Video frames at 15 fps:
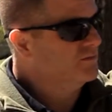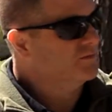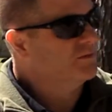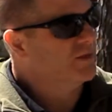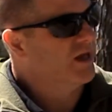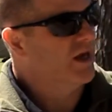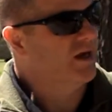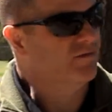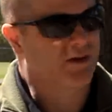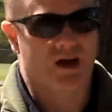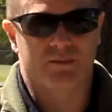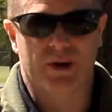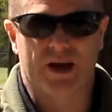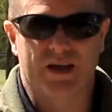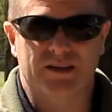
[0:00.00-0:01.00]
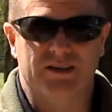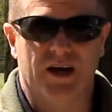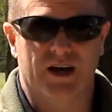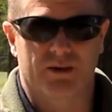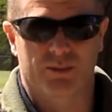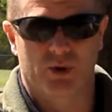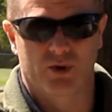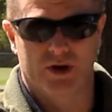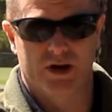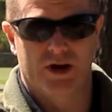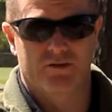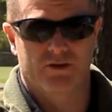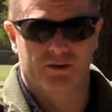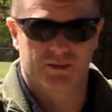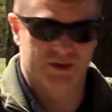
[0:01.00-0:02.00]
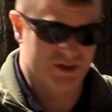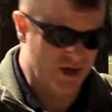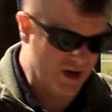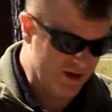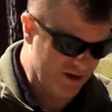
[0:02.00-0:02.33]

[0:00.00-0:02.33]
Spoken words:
Yeah, I've got my antenna poking out from the side